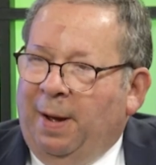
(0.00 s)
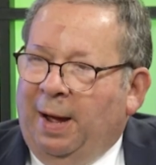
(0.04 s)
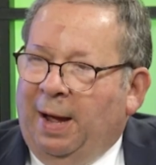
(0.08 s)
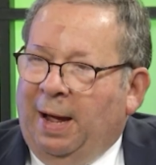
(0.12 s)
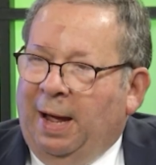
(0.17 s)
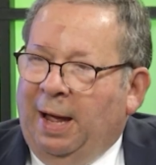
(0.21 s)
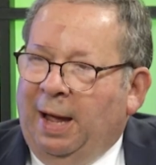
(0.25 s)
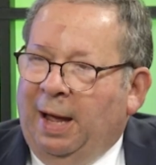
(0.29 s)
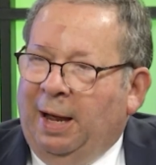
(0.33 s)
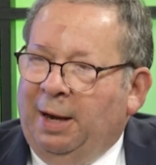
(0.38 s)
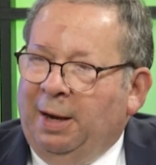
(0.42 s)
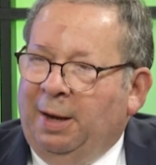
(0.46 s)

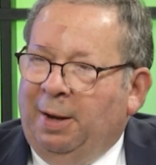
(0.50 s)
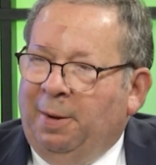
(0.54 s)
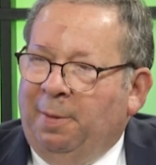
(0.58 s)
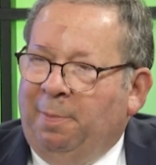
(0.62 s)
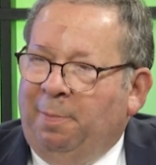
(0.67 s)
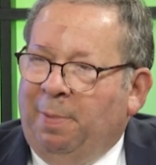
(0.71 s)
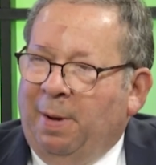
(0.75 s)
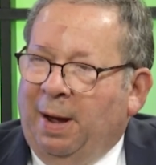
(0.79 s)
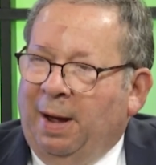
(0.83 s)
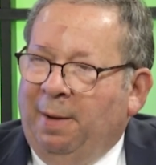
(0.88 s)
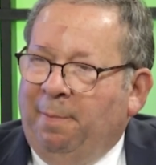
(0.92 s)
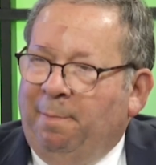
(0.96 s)

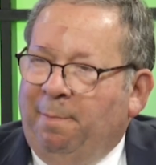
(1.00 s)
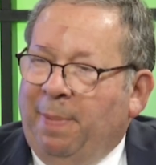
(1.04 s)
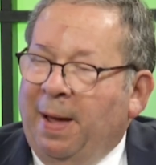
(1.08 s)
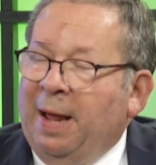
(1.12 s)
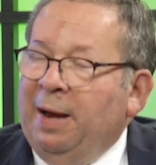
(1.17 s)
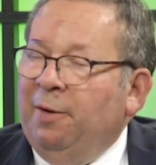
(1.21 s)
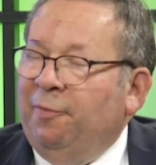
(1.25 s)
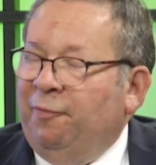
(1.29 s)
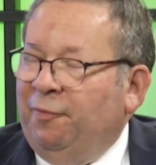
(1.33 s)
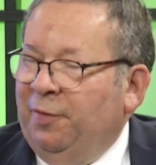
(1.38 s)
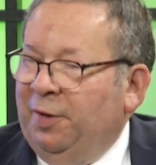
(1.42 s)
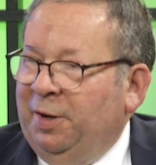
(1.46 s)
I
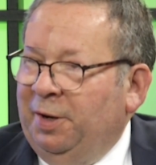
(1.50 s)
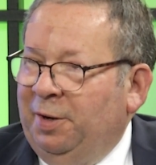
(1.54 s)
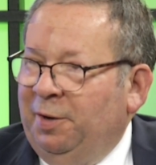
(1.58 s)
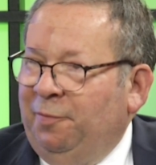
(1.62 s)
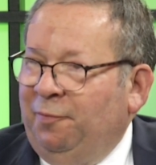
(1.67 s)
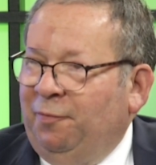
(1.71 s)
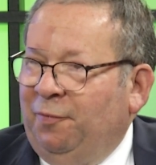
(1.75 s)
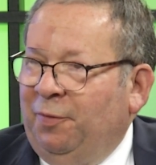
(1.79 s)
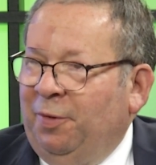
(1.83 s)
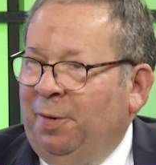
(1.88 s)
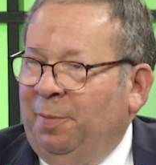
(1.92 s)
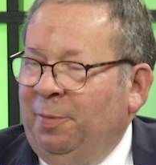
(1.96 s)
benefited
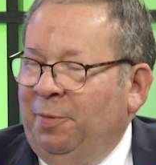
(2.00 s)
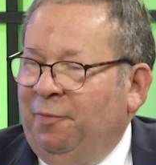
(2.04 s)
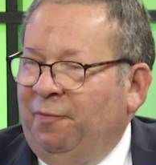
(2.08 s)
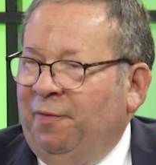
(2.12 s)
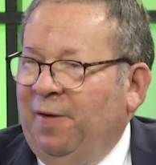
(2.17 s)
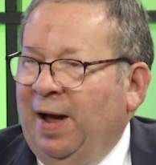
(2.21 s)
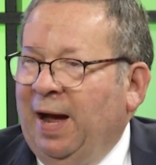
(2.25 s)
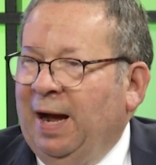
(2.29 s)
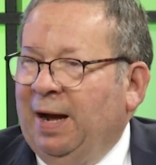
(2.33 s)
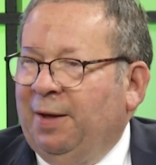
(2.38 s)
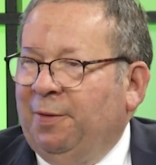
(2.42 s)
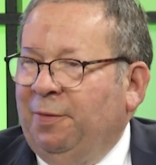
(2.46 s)
from the
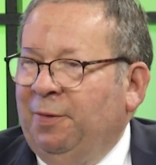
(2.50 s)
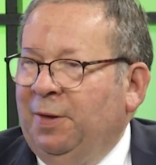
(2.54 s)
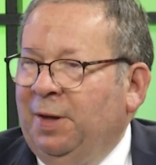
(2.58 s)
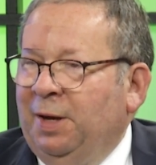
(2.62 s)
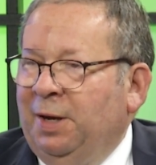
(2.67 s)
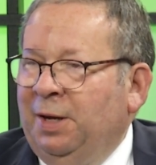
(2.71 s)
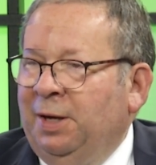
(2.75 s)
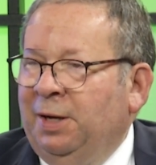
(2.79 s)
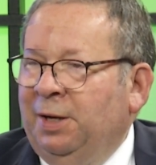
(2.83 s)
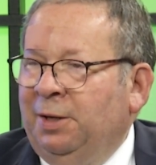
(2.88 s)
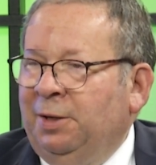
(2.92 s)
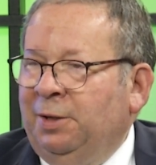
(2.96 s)
fact that
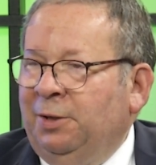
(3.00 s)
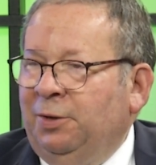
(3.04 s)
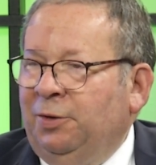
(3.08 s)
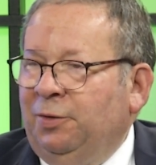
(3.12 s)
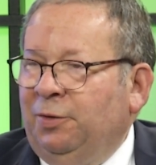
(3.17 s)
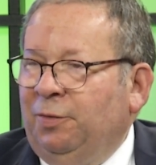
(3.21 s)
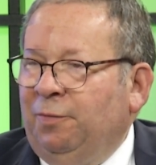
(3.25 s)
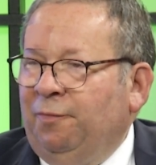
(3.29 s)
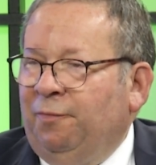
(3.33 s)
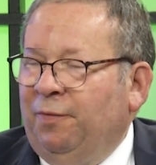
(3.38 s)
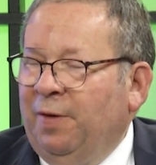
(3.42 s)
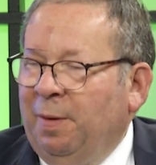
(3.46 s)
in
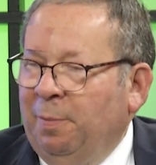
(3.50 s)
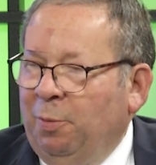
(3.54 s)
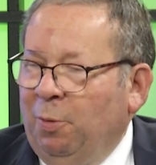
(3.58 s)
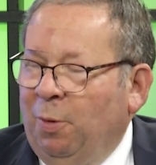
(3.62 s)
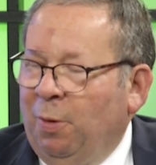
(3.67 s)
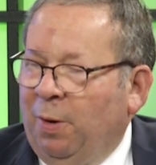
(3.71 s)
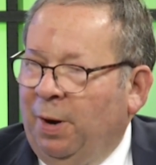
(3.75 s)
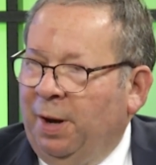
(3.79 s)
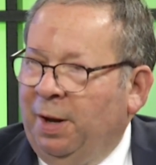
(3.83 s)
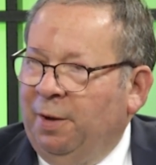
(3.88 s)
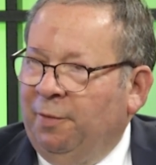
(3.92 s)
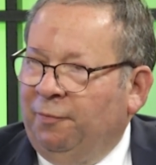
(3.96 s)

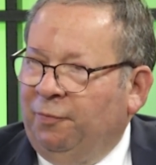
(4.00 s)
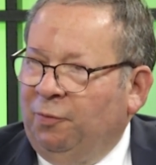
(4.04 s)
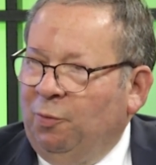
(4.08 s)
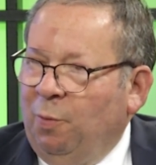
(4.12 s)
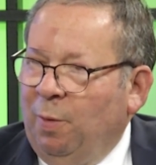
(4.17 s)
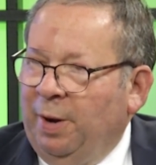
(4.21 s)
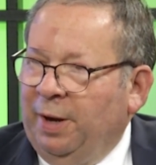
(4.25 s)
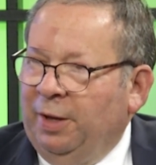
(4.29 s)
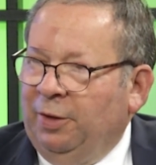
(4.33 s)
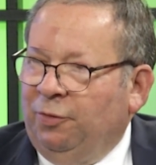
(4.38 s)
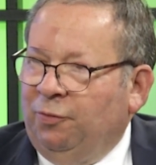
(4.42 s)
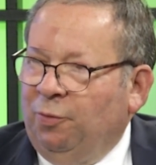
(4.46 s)
February of
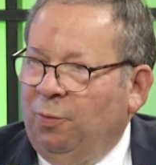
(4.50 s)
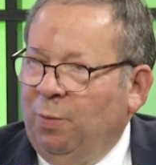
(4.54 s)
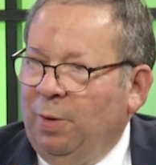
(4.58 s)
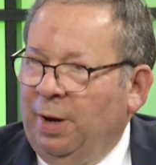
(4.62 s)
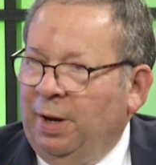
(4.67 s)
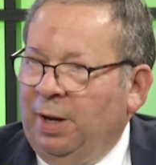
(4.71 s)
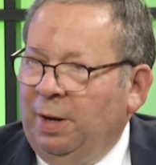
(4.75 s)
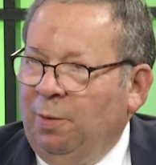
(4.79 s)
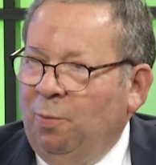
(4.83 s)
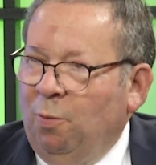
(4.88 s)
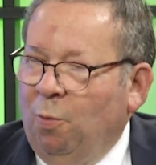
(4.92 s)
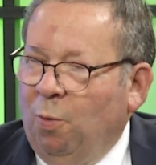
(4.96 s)

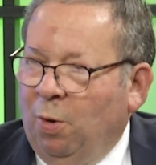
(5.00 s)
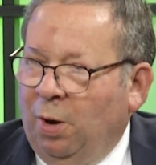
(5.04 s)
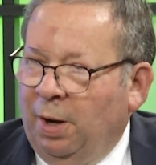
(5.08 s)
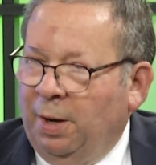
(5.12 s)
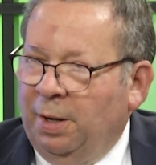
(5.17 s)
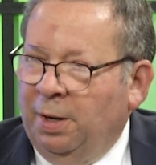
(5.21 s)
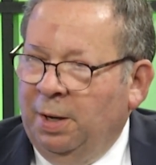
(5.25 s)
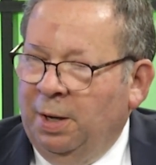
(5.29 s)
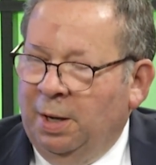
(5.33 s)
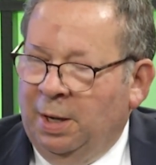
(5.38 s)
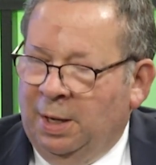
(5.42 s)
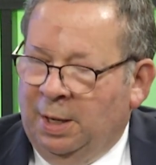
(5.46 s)
2021,
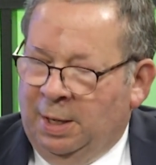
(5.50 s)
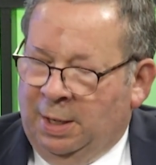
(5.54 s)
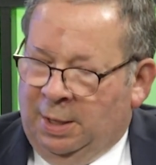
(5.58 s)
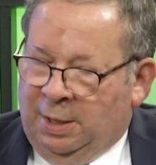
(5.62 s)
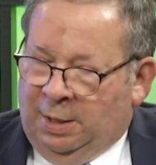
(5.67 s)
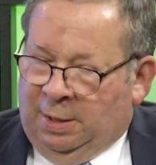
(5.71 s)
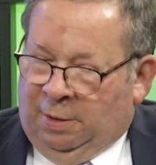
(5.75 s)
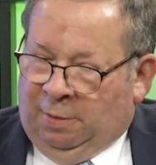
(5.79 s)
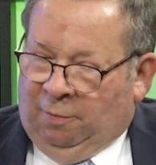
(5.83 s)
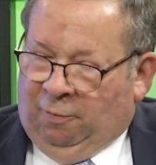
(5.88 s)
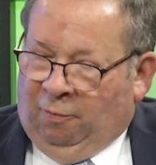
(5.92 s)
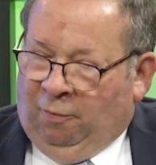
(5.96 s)

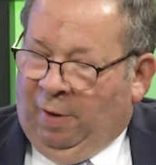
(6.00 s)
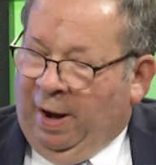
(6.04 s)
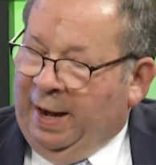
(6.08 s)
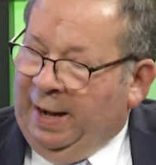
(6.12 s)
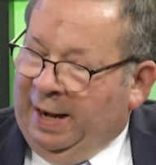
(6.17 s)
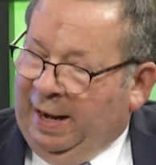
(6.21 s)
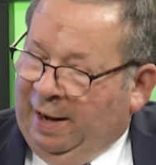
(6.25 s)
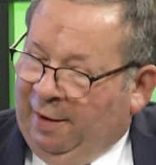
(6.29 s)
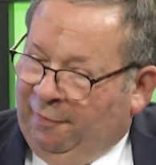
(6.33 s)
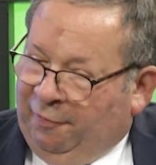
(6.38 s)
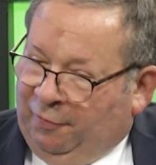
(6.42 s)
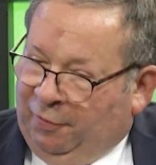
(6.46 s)
right
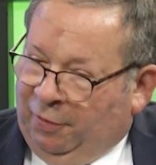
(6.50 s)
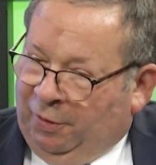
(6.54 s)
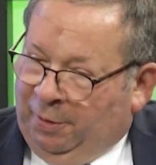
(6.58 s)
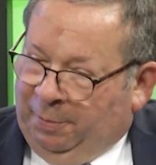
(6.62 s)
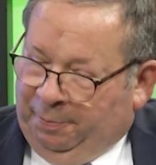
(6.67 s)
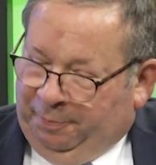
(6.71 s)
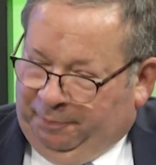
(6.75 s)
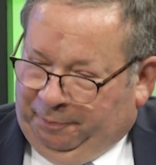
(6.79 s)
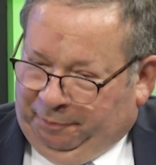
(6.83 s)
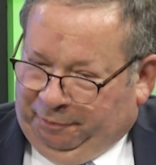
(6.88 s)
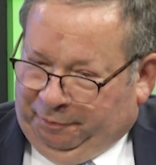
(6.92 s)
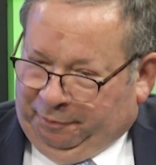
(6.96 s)
after
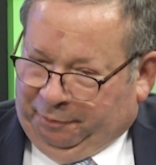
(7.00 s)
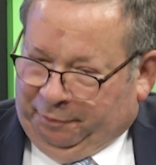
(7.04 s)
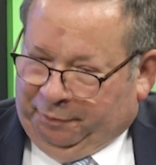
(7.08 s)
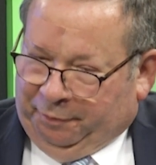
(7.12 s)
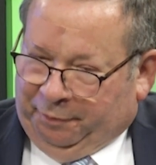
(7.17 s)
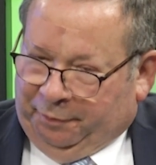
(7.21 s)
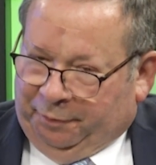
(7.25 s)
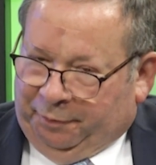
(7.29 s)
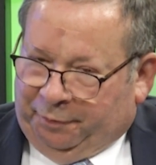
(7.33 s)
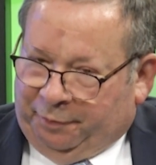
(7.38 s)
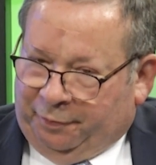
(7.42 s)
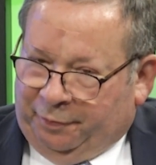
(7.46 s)

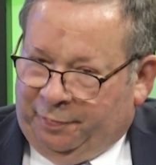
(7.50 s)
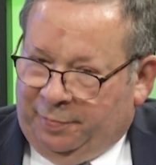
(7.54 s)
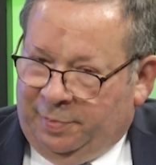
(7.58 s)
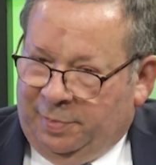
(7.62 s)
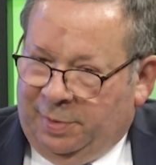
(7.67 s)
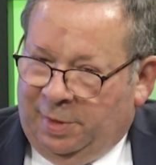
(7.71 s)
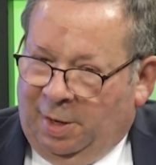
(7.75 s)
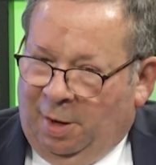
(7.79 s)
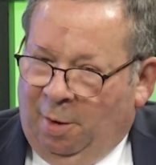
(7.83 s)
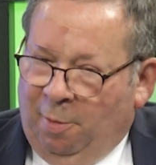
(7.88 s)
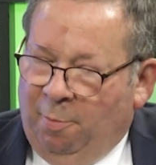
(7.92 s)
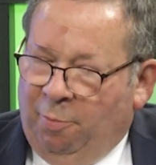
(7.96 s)

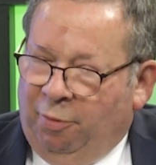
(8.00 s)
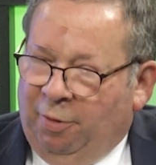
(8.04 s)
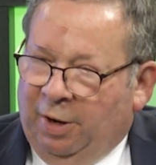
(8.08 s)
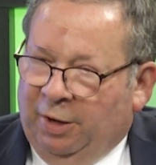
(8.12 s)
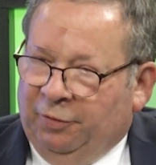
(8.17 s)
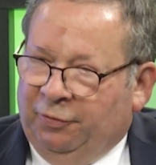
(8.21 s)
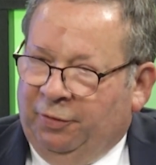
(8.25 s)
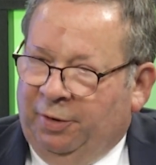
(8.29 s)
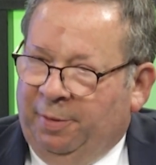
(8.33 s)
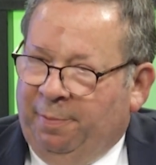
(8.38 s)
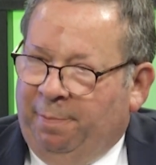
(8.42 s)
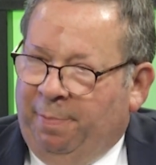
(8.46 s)

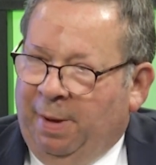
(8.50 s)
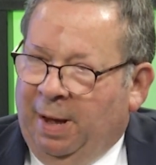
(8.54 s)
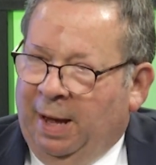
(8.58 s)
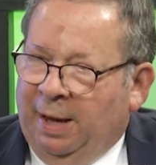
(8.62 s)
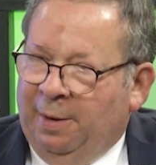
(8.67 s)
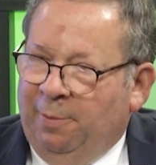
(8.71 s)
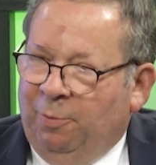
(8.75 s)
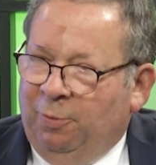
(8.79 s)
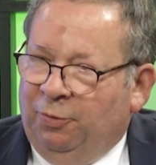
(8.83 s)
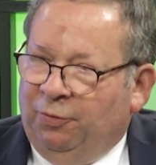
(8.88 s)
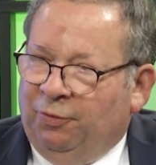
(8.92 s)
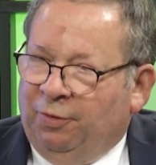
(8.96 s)
President
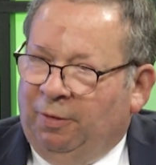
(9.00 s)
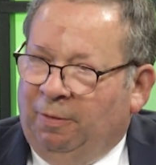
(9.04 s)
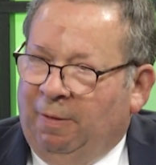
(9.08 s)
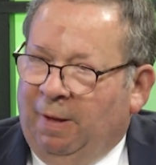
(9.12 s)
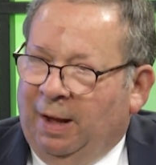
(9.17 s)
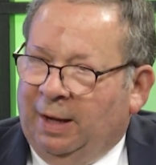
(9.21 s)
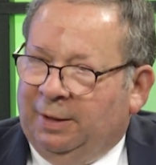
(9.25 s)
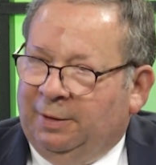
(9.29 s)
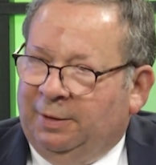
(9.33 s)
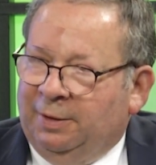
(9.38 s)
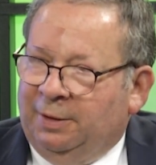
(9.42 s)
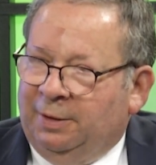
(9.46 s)
Biden was
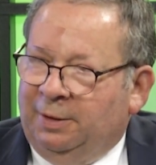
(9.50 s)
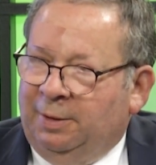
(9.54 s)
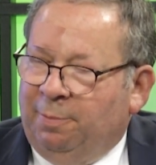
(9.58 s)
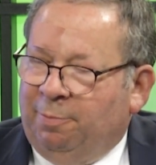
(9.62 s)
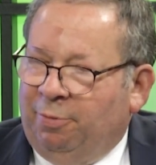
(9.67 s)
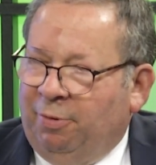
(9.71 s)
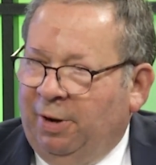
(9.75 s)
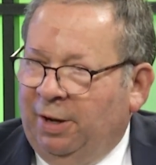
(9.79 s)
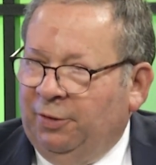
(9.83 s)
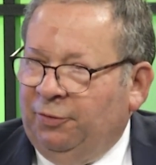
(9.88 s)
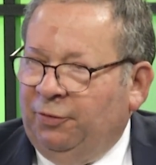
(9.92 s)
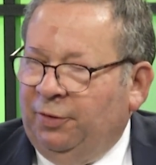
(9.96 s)
elected, the
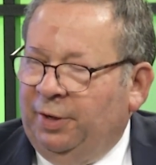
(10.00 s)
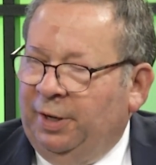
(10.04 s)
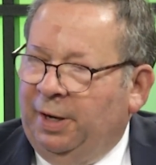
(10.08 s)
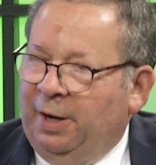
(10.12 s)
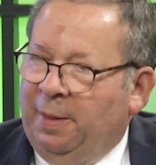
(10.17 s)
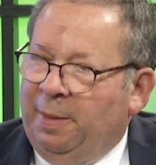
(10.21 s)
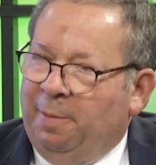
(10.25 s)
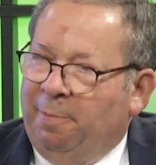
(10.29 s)
President and